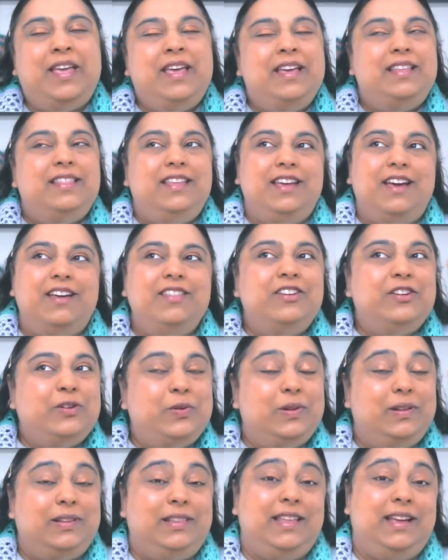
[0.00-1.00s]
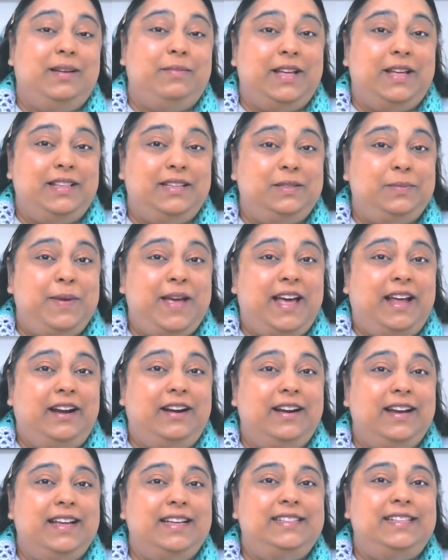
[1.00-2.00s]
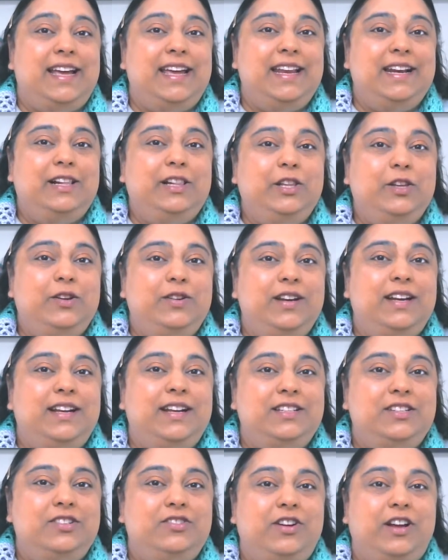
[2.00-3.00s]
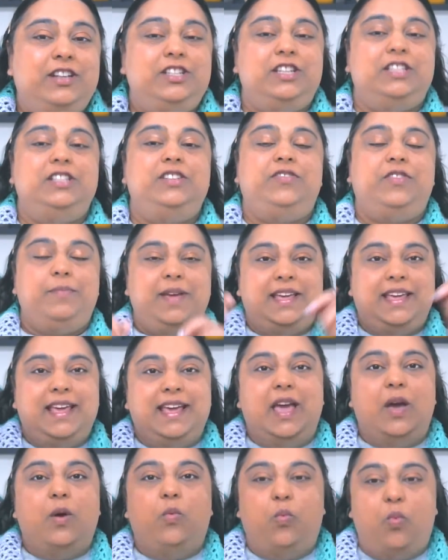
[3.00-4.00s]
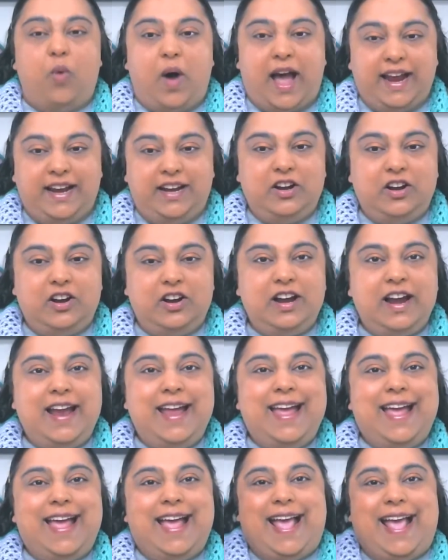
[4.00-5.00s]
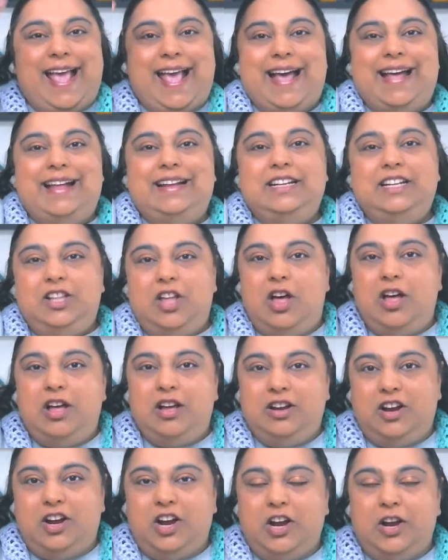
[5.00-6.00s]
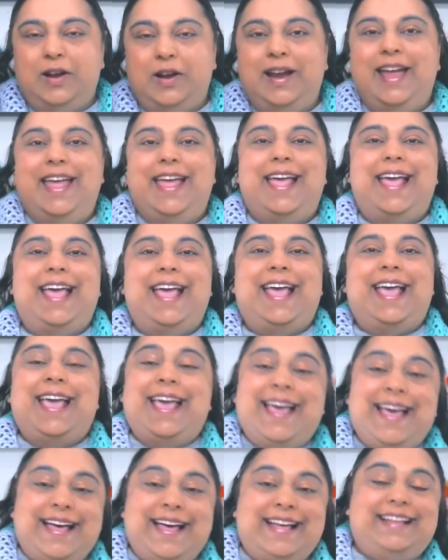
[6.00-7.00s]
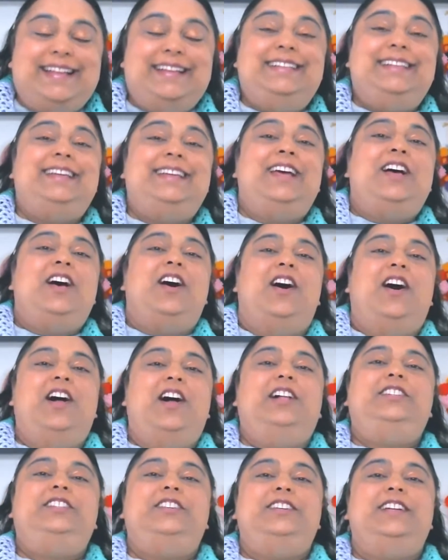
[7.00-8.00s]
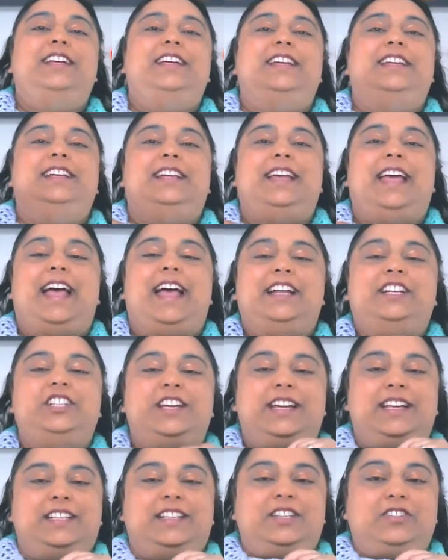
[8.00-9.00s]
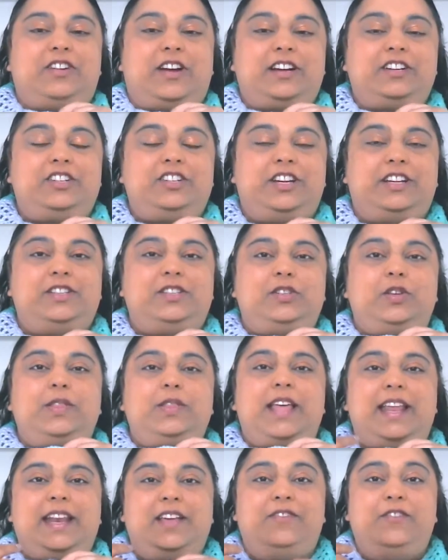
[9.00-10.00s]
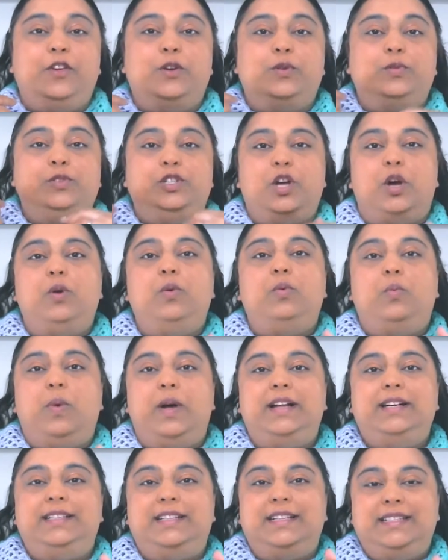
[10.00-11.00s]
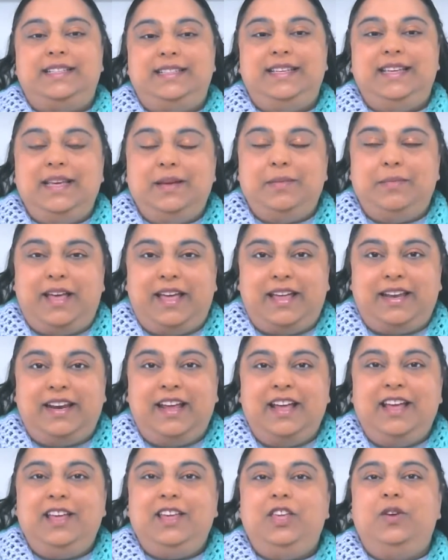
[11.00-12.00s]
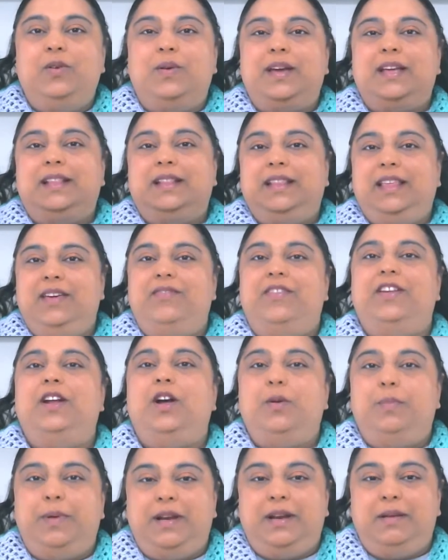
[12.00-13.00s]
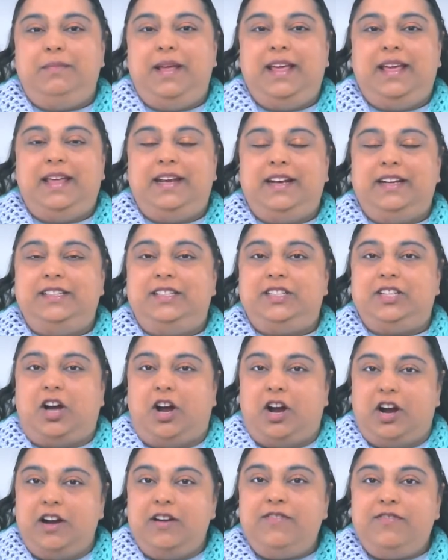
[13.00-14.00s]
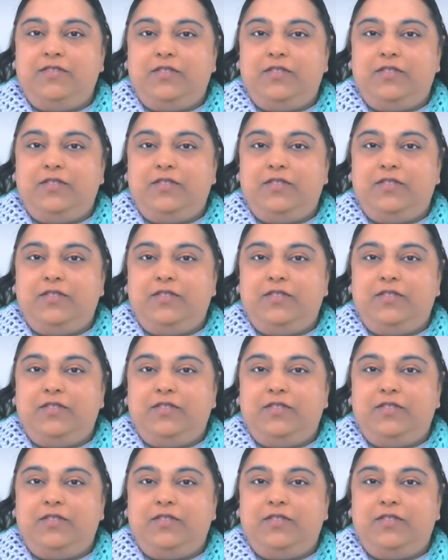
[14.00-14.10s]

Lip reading: The other cool thing about this pattern is I included instructions for making it wider and longer, and alternate edging instructions so that if you don't want to seam it, you can leave it open and make it a scarf,